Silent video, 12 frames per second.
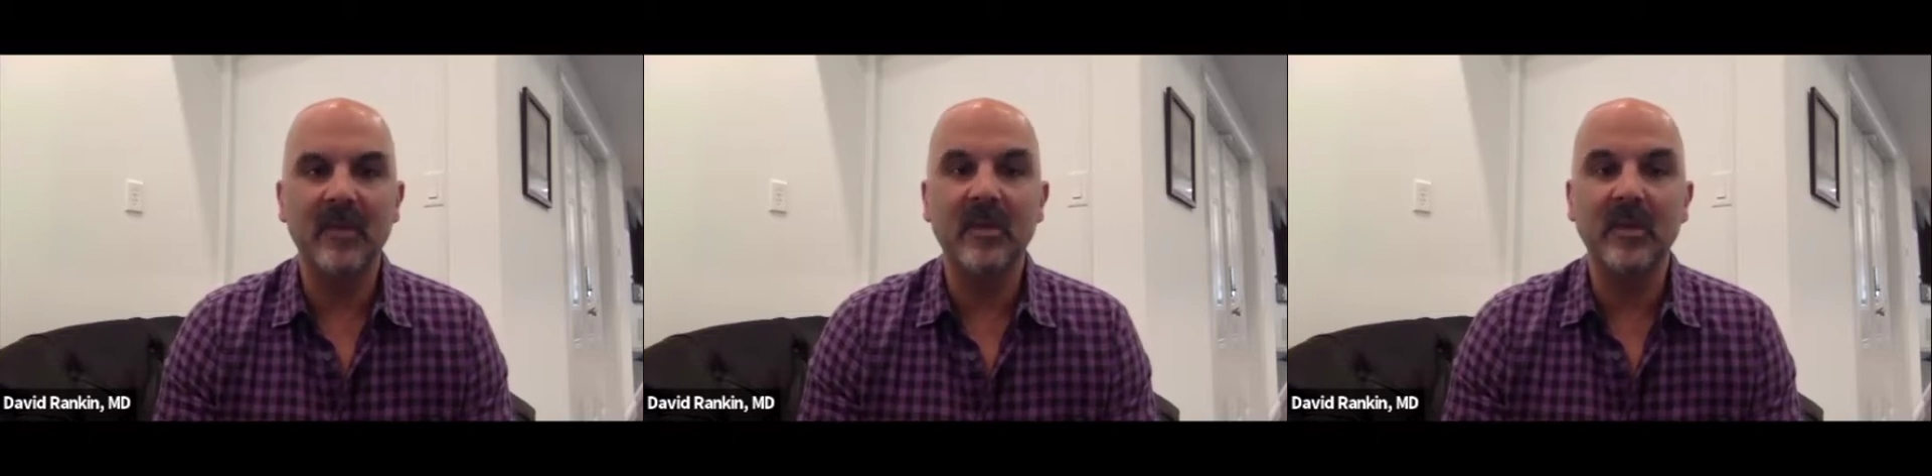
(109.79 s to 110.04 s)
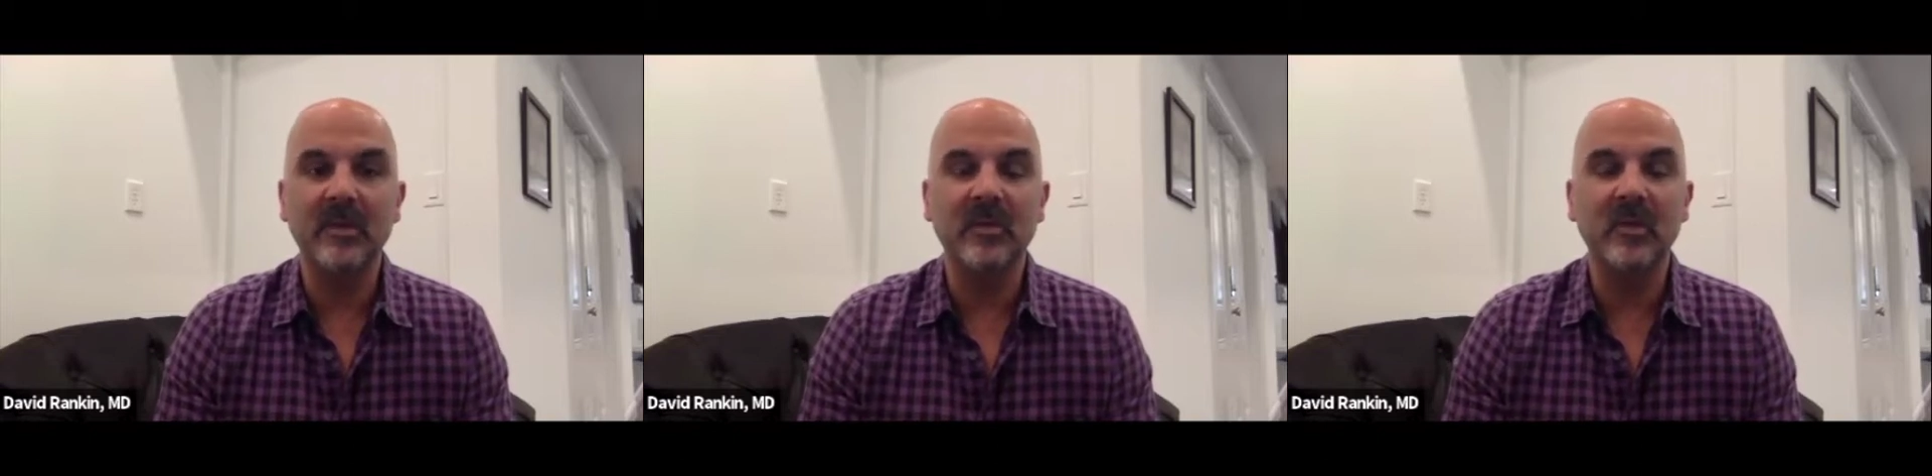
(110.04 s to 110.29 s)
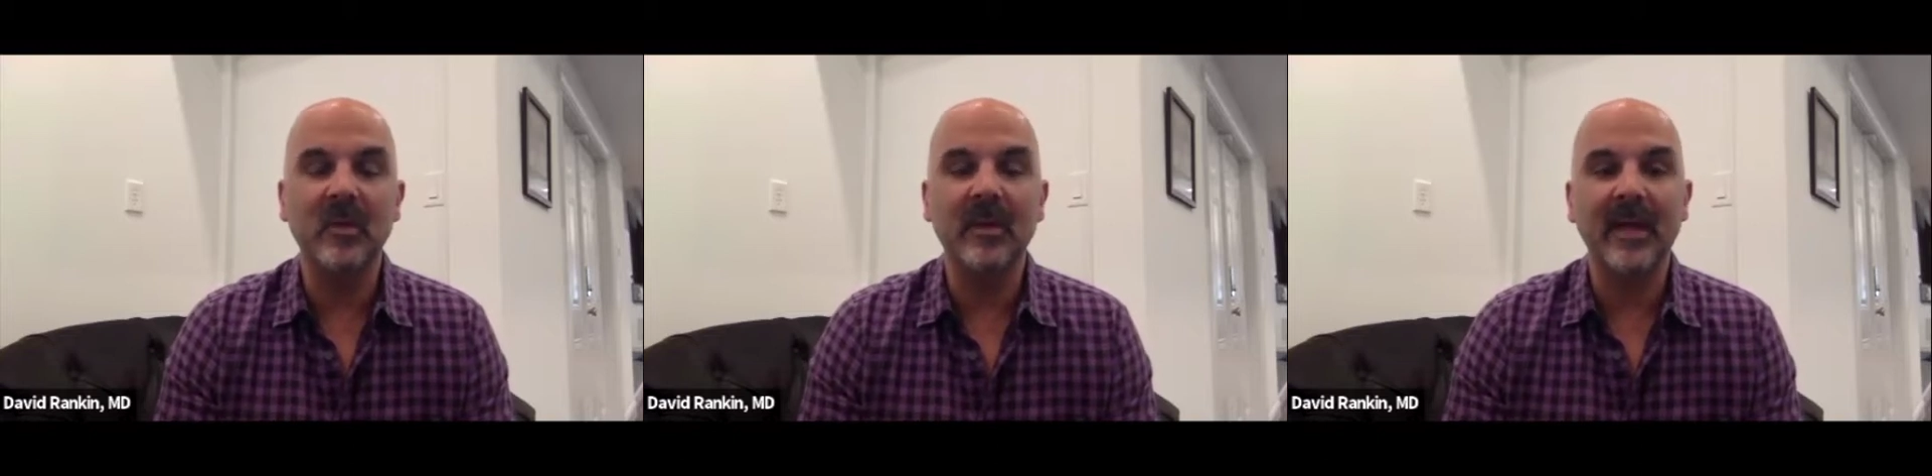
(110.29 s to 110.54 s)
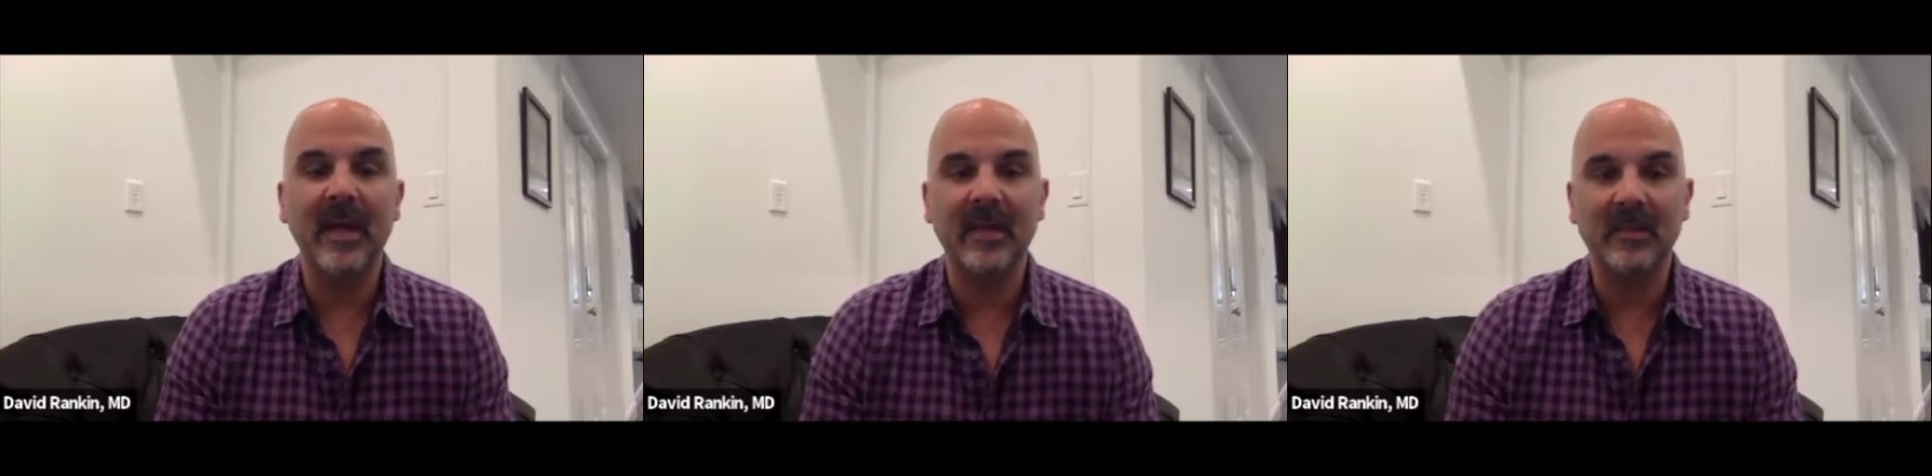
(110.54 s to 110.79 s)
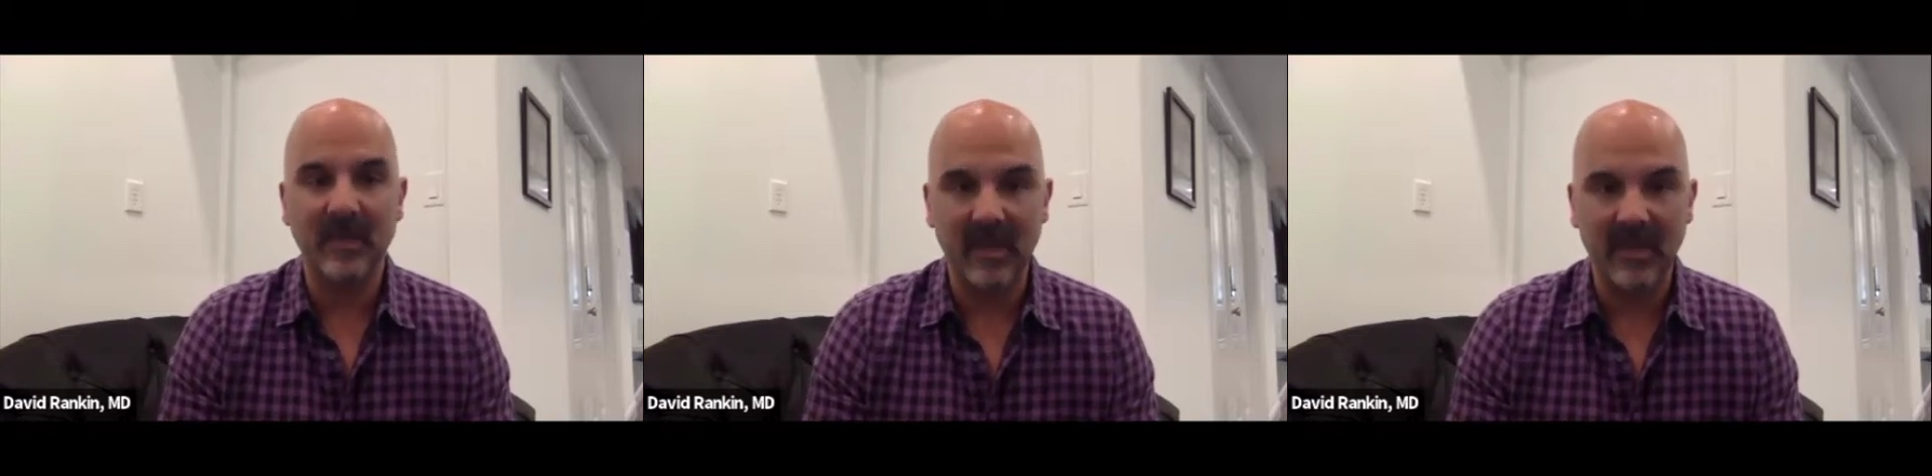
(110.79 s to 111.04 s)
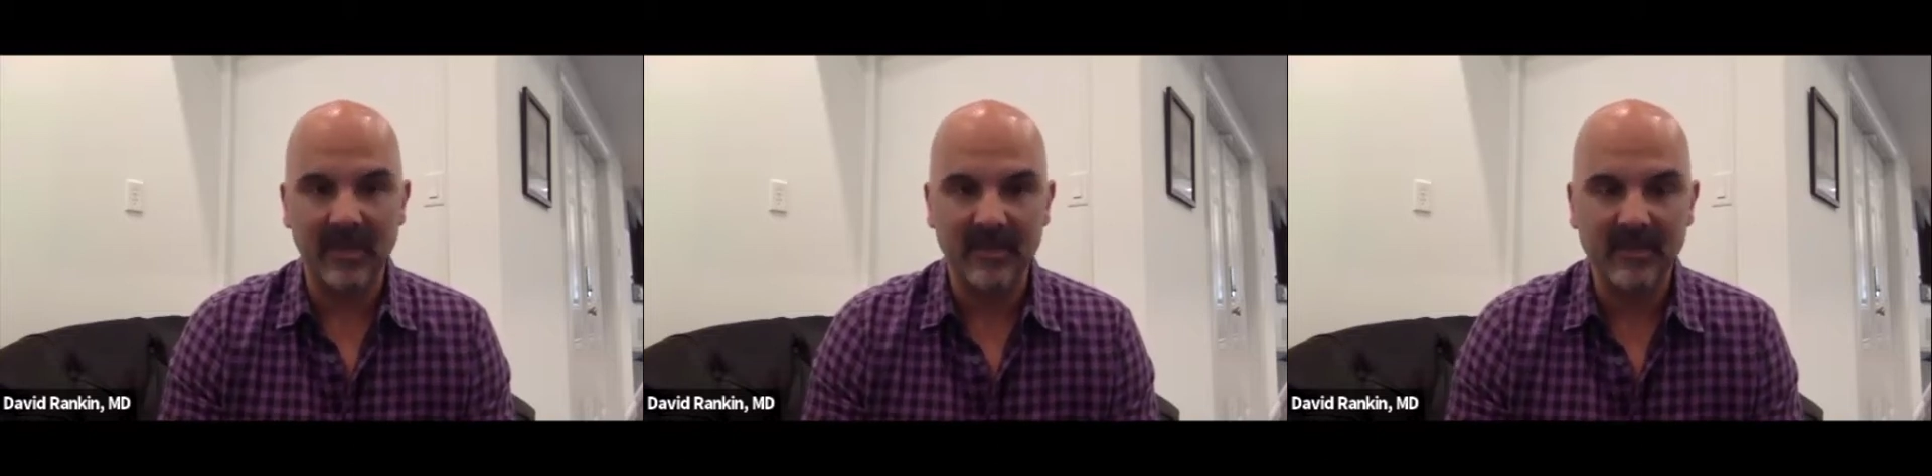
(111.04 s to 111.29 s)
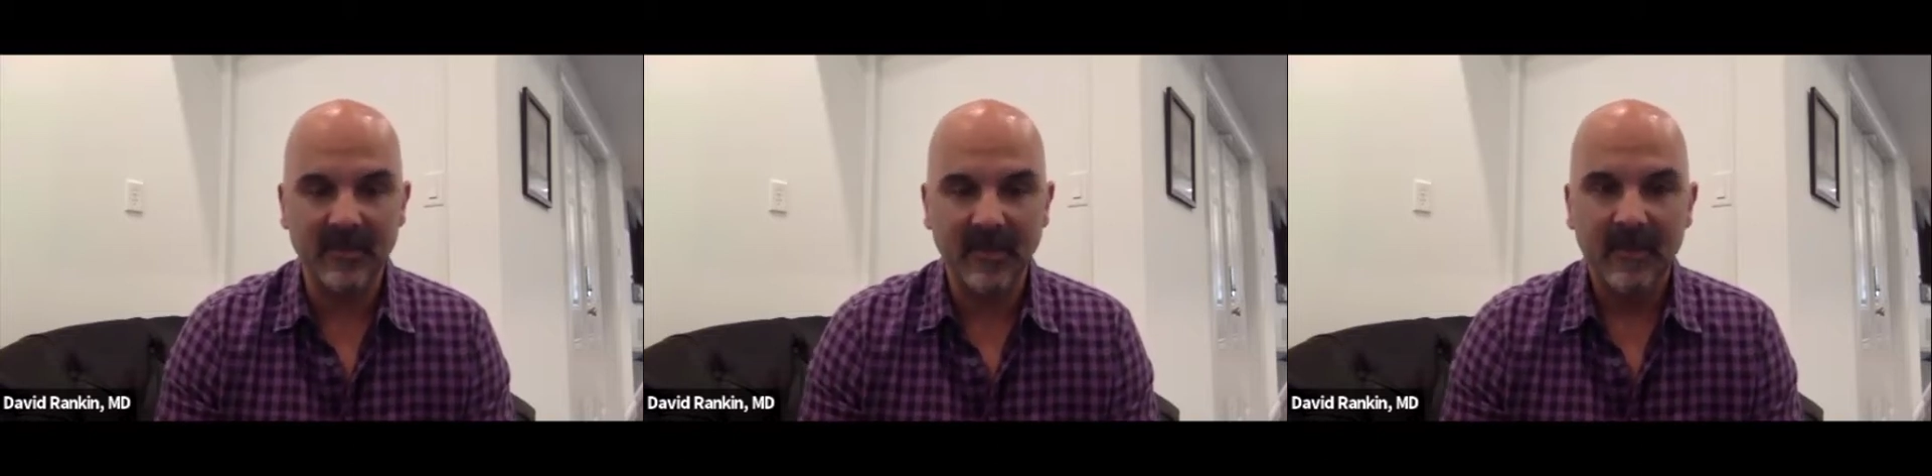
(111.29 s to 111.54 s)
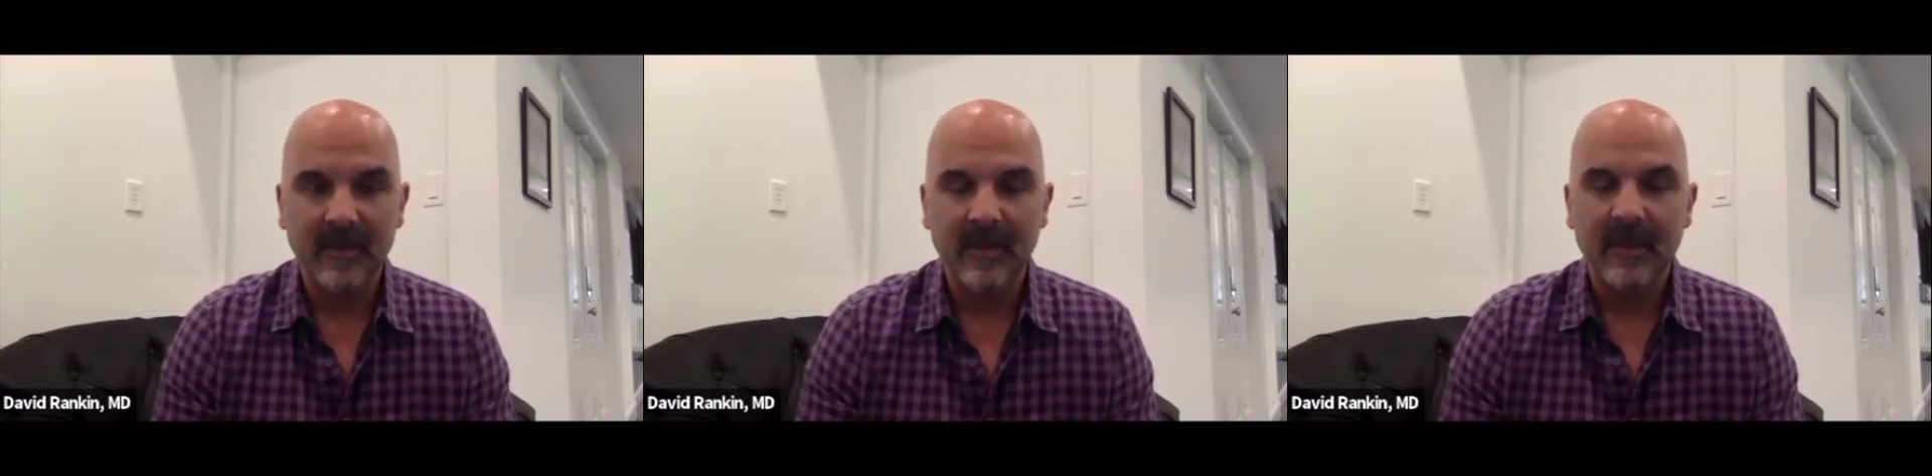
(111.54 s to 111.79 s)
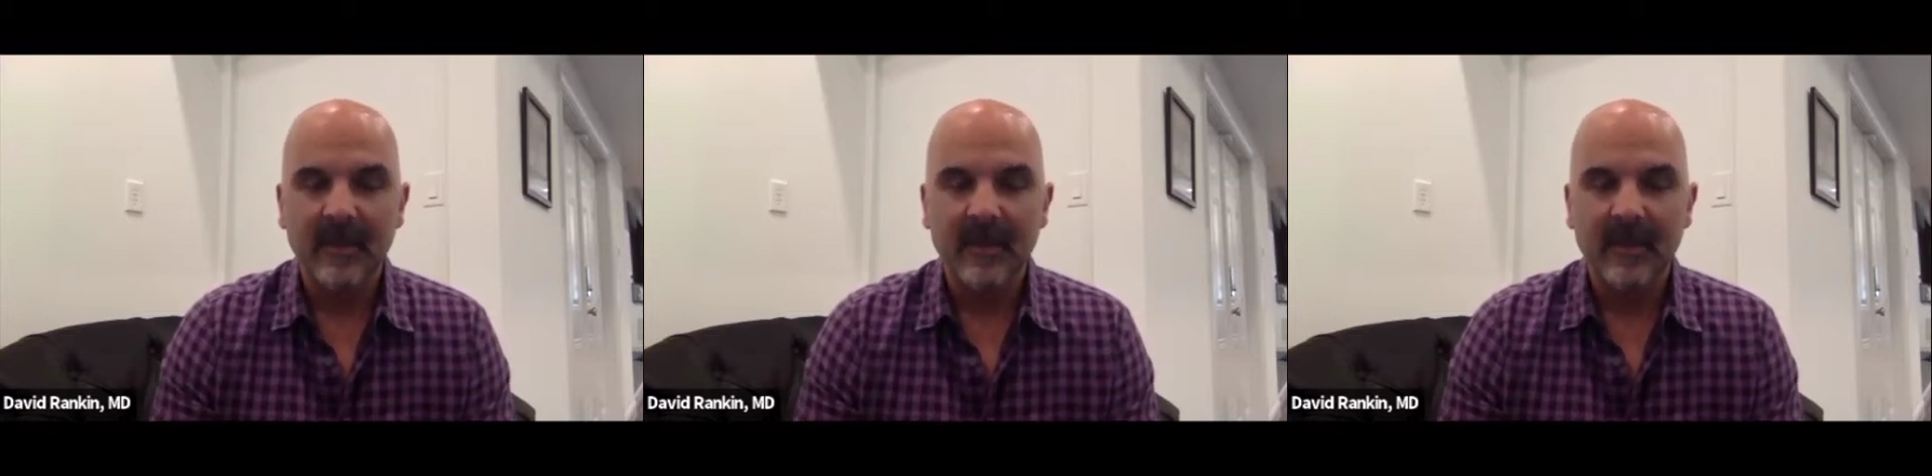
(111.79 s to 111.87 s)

I've been doing so many explants